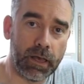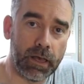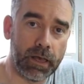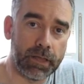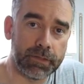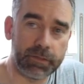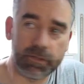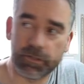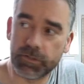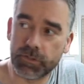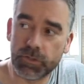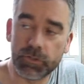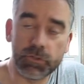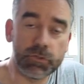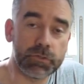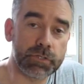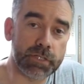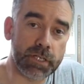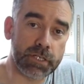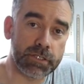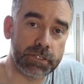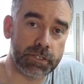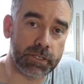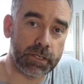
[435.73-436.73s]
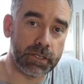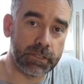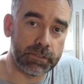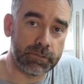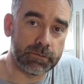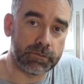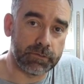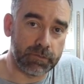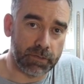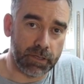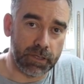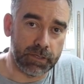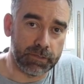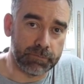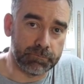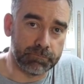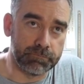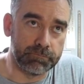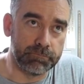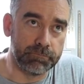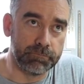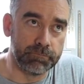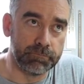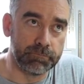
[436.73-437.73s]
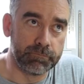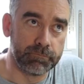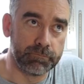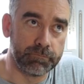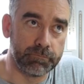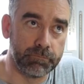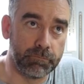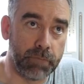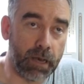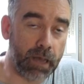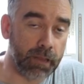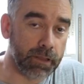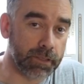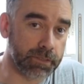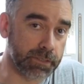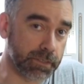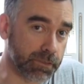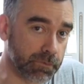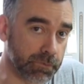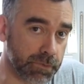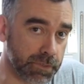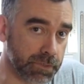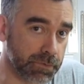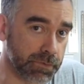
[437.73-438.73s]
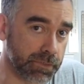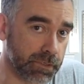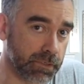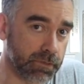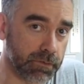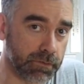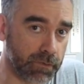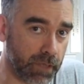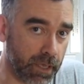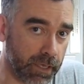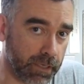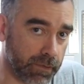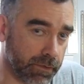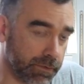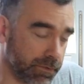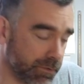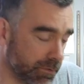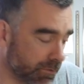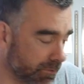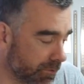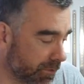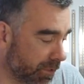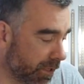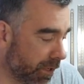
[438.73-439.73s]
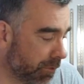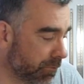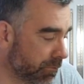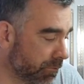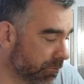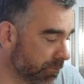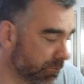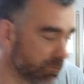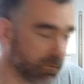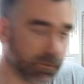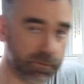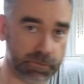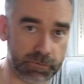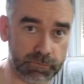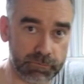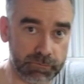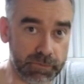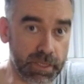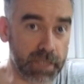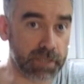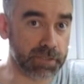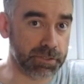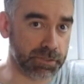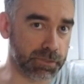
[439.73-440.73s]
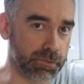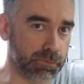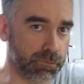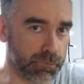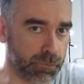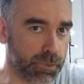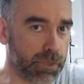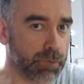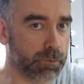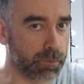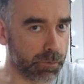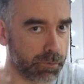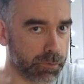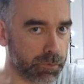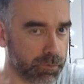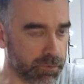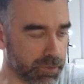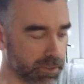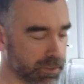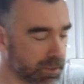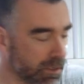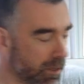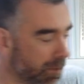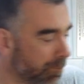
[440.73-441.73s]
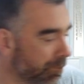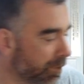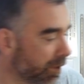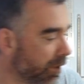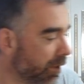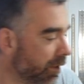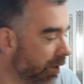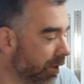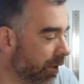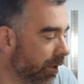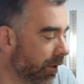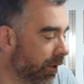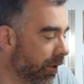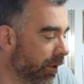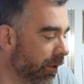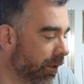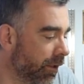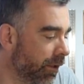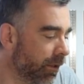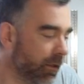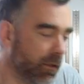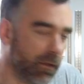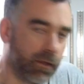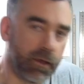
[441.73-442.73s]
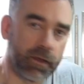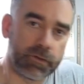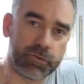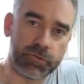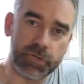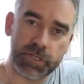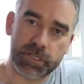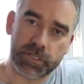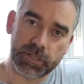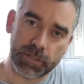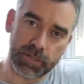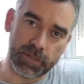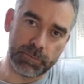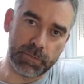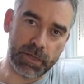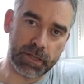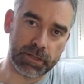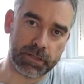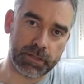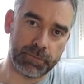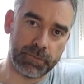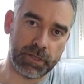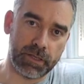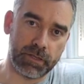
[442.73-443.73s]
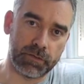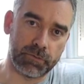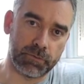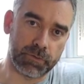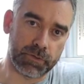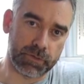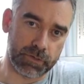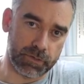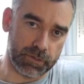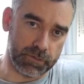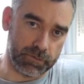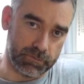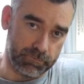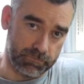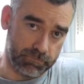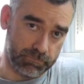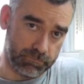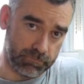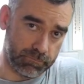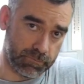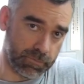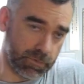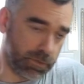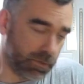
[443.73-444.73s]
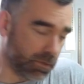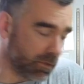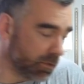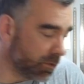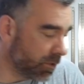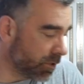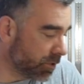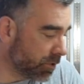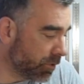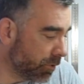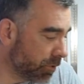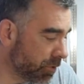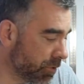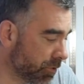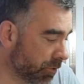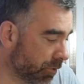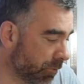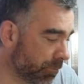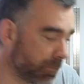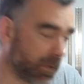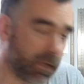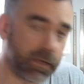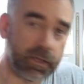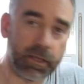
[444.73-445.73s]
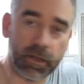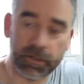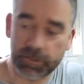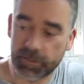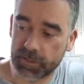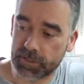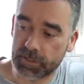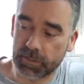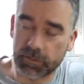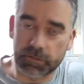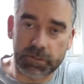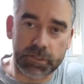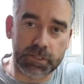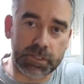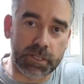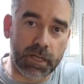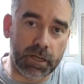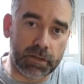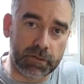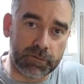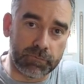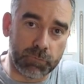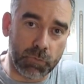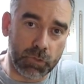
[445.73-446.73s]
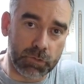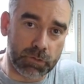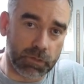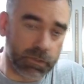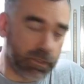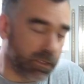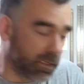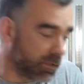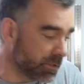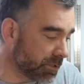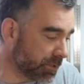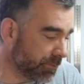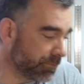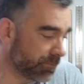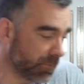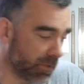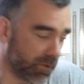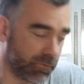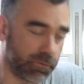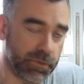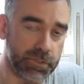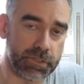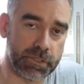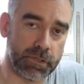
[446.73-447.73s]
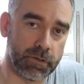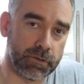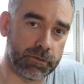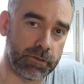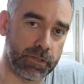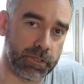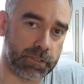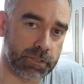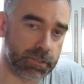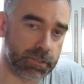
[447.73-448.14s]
and the newsagent in Ballater, which is the little Highland town next to where we were going to camp, had recently amalgamated with the toy shop, and he had this little stack of model kits, of which he had